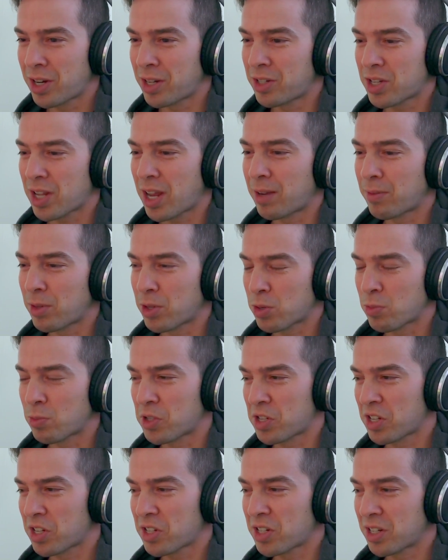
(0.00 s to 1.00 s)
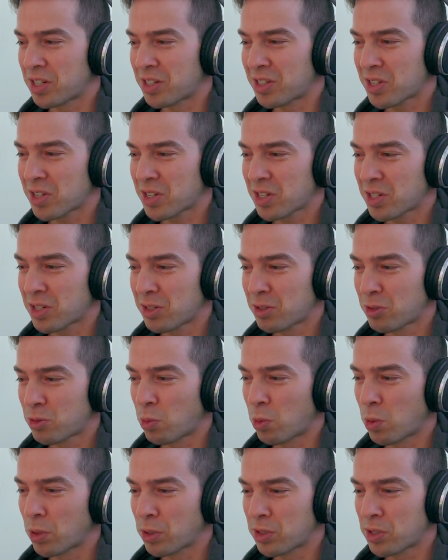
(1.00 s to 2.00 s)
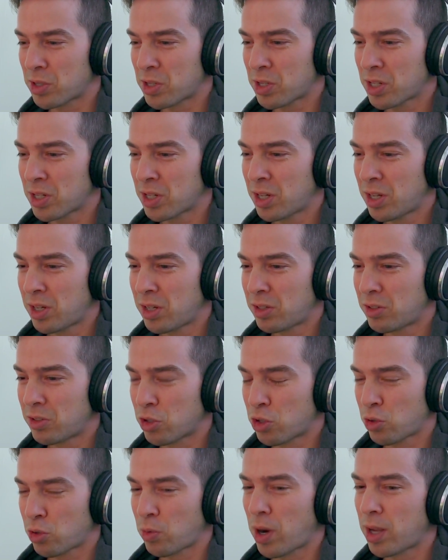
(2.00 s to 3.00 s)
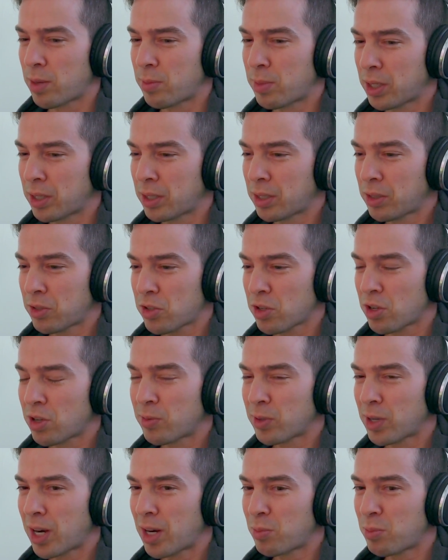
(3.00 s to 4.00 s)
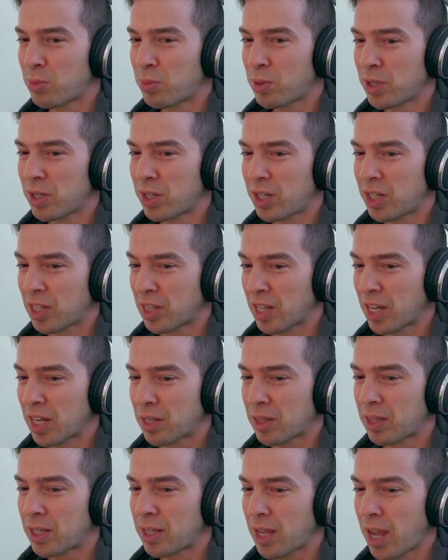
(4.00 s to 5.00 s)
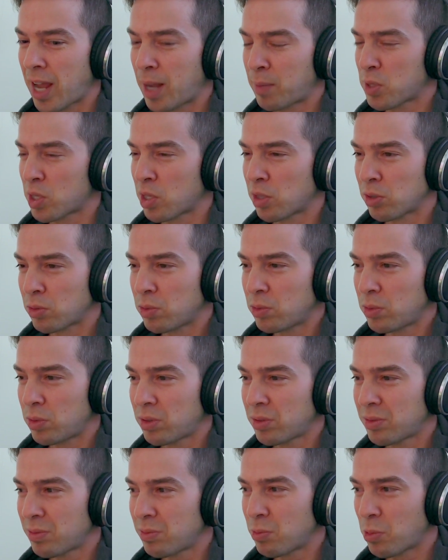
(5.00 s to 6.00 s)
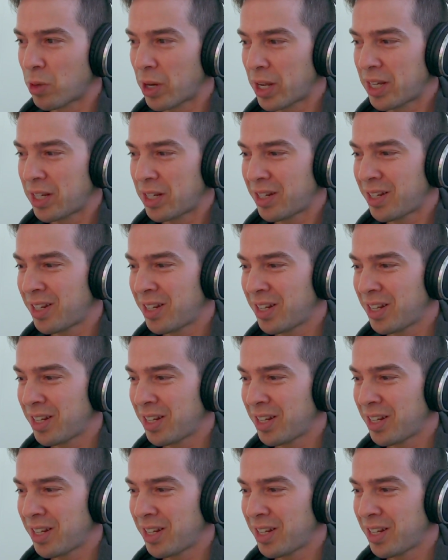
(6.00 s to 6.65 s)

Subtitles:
I just have this resistance towards describing solver output in like the absolute way.